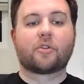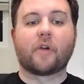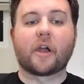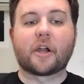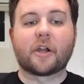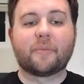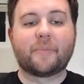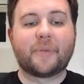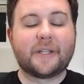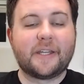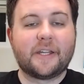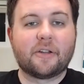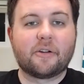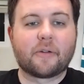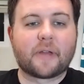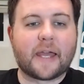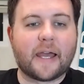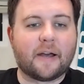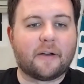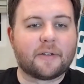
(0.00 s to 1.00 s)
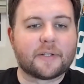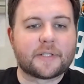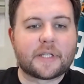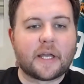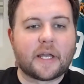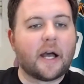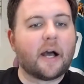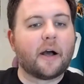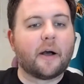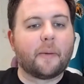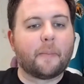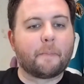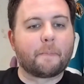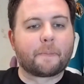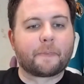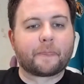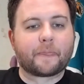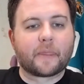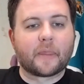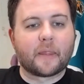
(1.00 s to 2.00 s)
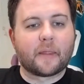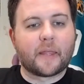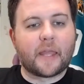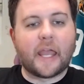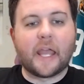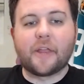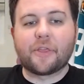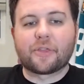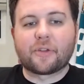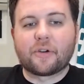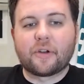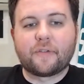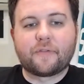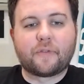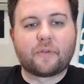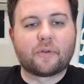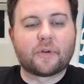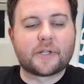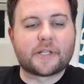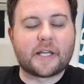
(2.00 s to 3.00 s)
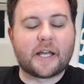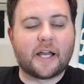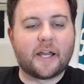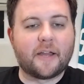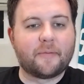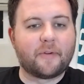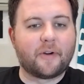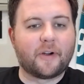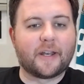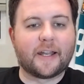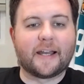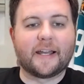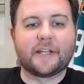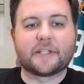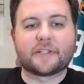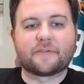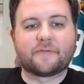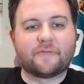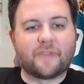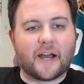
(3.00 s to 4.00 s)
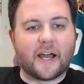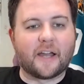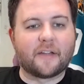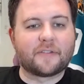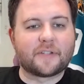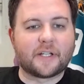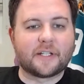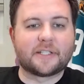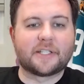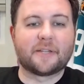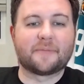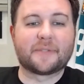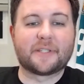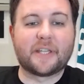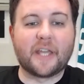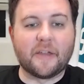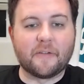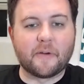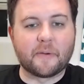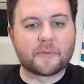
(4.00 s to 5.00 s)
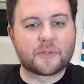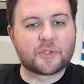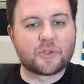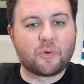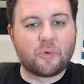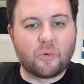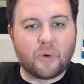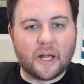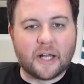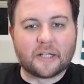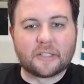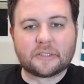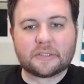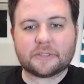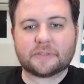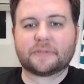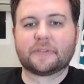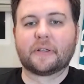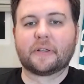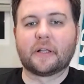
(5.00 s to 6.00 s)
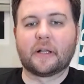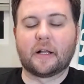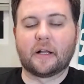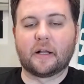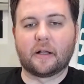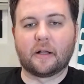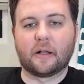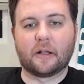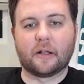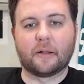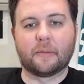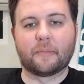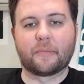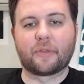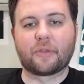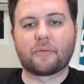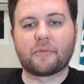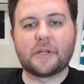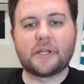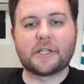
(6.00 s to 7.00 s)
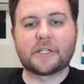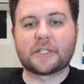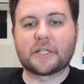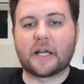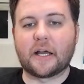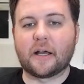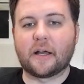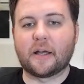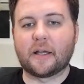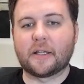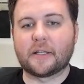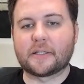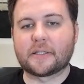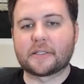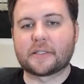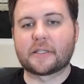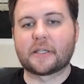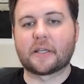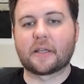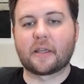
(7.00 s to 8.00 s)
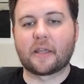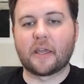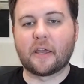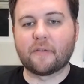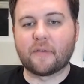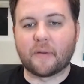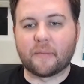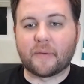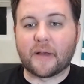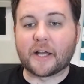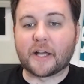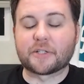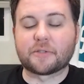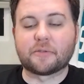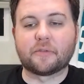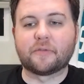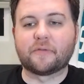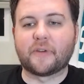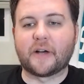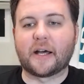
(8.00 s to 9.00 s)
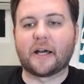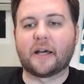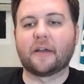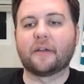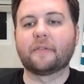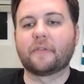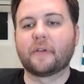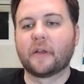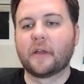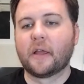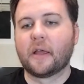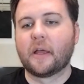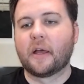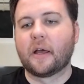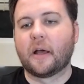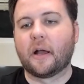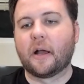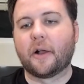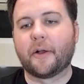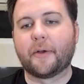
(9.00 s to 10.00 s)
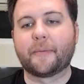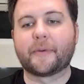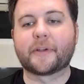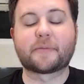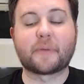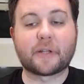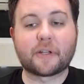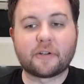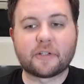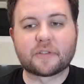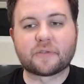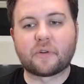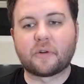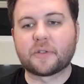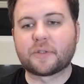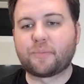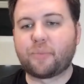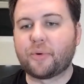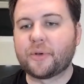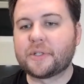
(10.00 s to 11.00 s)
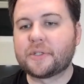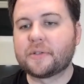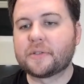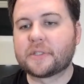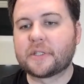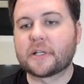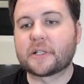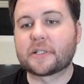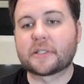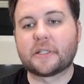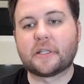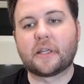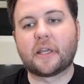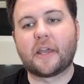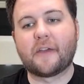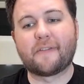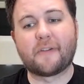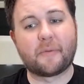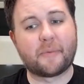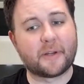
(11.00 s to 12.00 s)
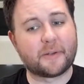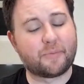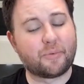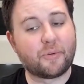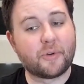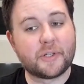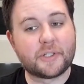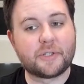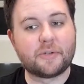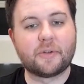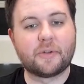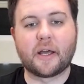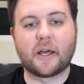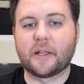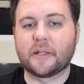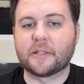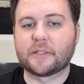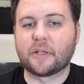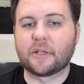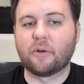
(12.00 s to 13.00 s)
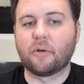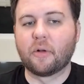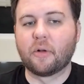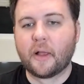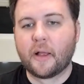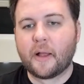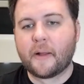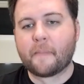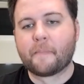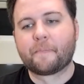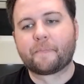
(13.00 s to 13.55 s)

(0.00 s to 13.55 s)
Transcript: Gregor, Benito, Kaut, um, eight thirty-four time on ice, five shot attempts, gave up twelve, um, three shots, gave up actual five. Um, expected goals for was point two six, and they gave up like point two nine. So